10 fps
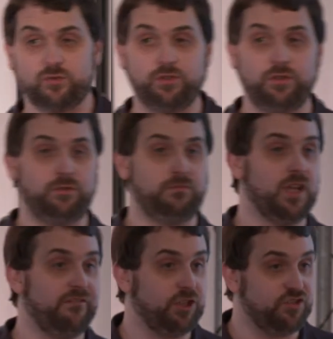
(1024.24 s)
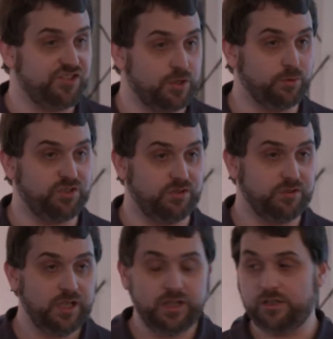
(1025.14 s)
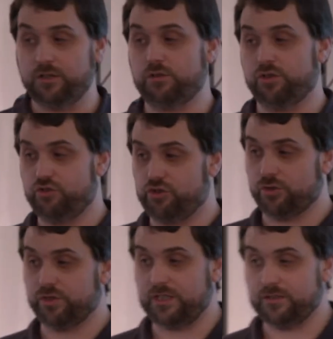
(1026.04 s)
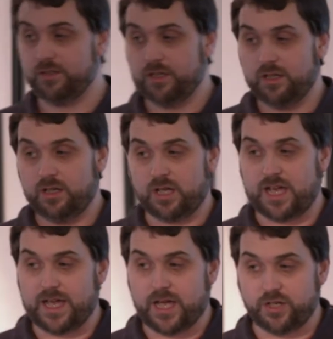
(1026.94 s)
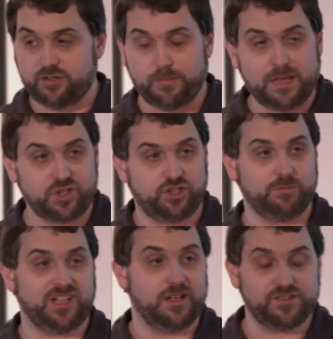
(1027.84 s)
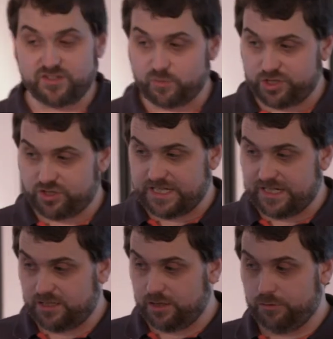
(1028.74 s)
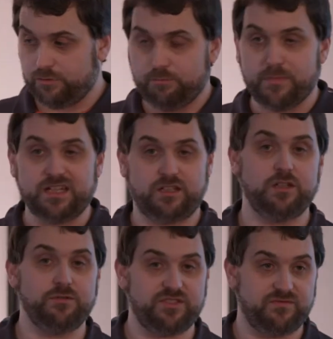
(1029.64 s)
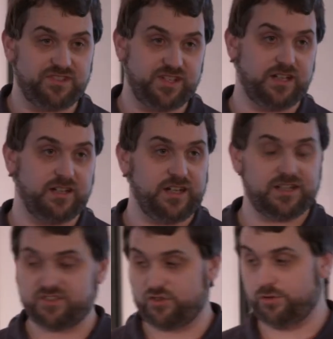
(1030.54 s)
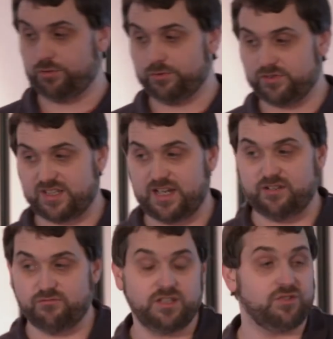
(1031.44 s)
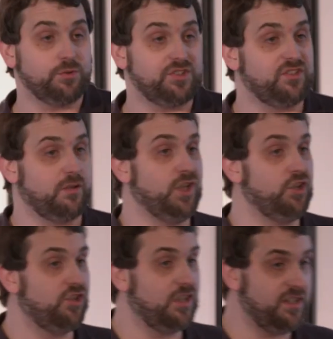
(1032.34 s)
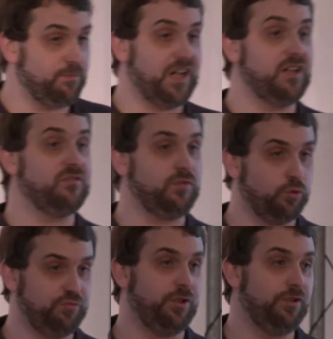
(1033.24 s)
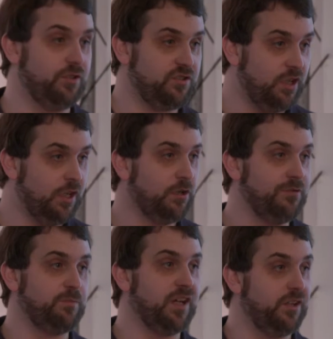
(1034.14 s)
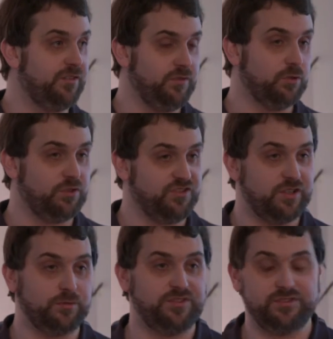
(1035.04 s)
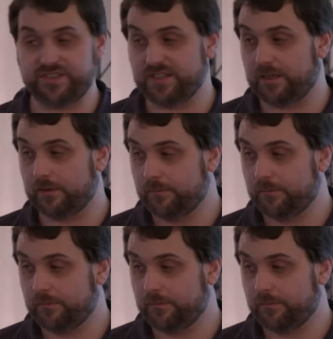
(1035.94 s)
or you are a consultant, you can join under membership classes which let you make use of the CIS tools and resources commercially as part of your product or as part of your consultancy.